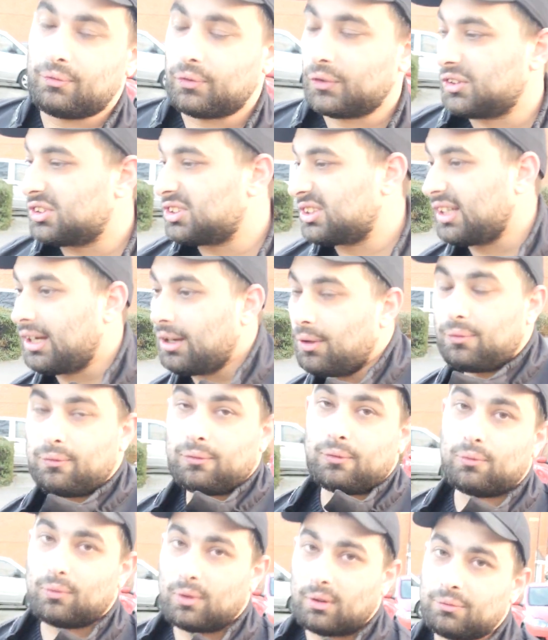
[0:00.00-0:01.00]
for
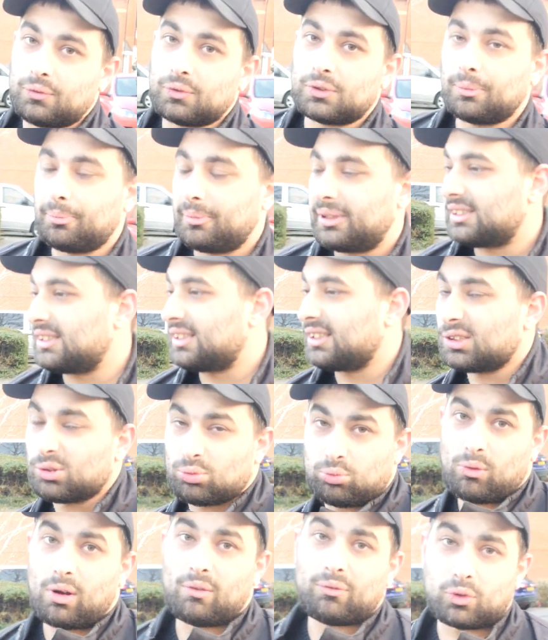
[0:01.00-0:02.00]
yourself, one for the missus,
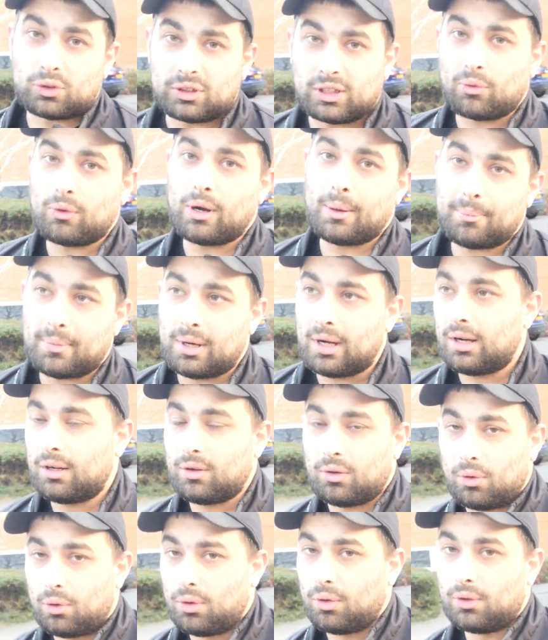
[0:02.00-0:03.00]
one for the grandma,
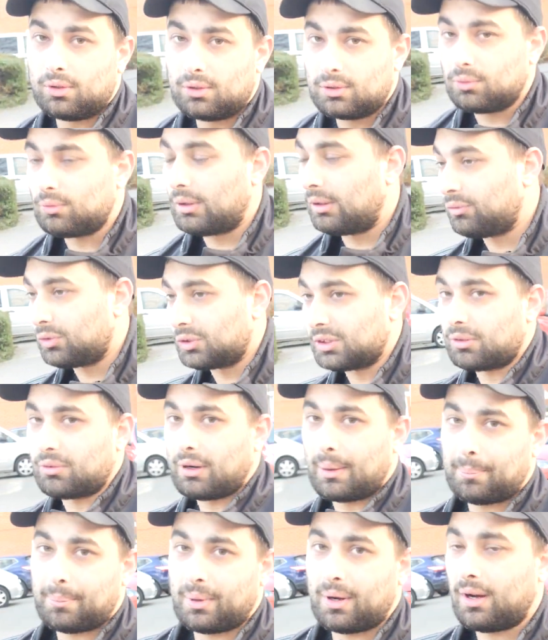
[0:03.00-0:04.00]
or one for the
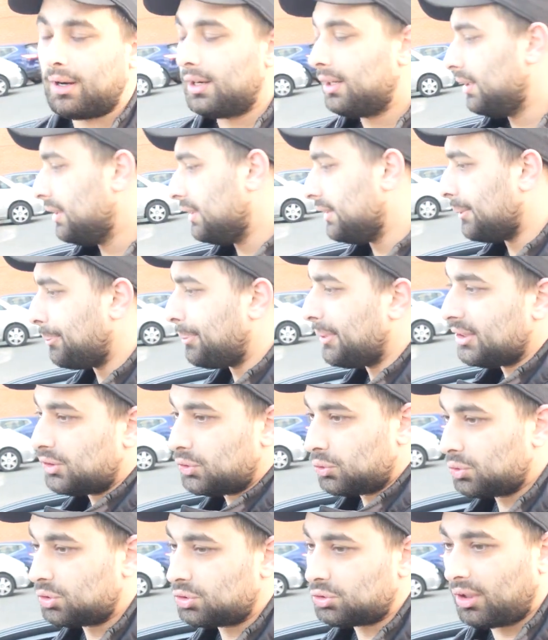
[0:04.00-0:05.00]
grandpa, depends
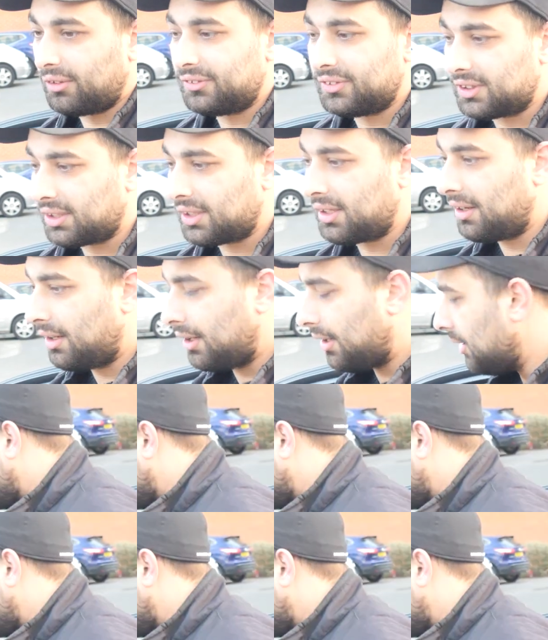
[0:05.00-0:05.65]
who's driving the car.